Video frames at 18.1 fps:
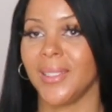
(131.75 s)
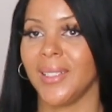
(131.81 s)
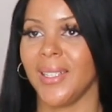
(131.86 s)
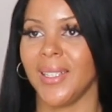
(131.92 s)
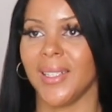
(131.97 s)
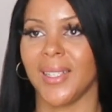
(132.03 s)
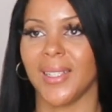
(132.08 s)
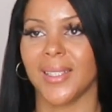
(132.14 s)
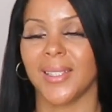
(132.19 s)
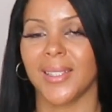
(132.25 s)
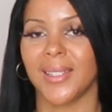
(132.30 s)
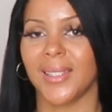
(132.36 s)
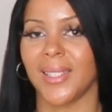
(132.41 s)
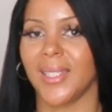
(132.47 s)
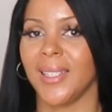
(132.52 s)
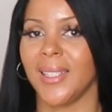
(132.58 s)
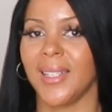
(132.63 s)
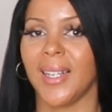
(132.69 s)
and I
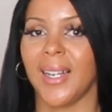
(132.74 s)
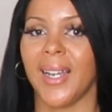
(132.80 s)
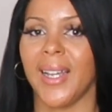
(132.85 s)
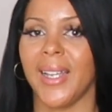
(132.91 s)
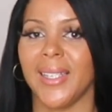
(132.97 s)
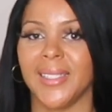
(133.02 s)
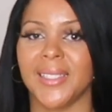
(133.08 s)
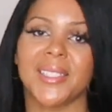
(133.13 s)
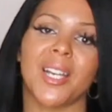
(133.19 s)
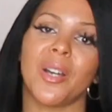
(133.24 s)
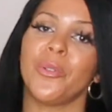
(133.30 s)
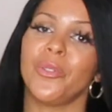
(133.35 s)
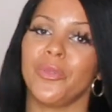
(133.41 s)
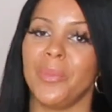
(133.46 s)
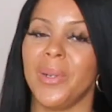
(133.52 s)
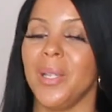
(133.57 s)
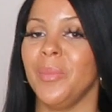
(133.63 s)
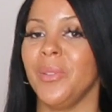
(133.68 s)
think I ended up
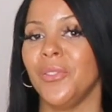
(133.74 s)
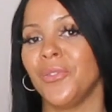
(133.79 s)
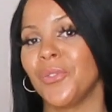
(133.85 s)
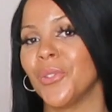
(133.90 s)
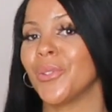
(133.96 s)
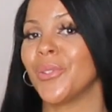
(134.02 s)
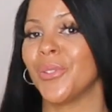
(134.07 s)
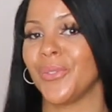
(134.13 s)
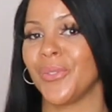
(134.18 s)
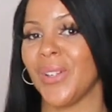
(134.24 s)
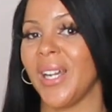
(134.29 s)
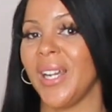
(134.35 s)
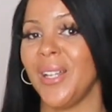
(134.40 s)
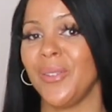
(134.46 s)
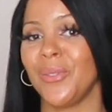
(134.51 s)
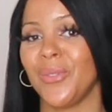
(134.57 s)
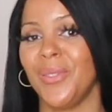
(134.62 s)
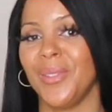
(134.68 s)
with maybe 4 or
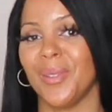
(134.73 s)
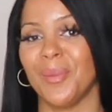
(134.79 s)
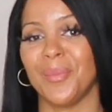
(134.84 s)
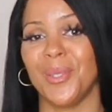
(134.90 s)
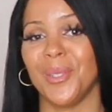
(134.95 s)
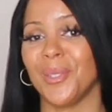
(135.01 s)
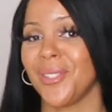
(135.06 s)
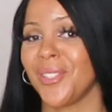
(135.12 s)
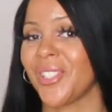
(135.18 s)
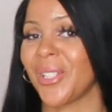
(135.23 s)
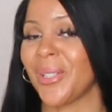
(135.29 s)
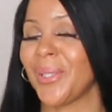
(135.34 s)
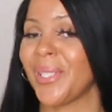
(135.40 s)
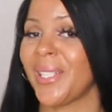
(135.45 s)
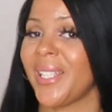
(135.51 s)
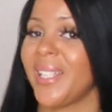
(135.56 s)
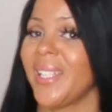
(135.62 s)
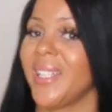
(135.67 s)
5, I'm not
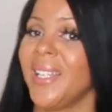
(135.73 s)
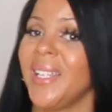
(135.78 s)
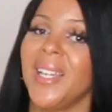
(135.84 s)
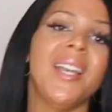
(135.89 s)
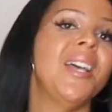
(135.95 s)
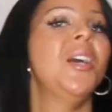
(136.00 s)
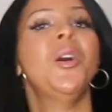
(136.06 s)
joking,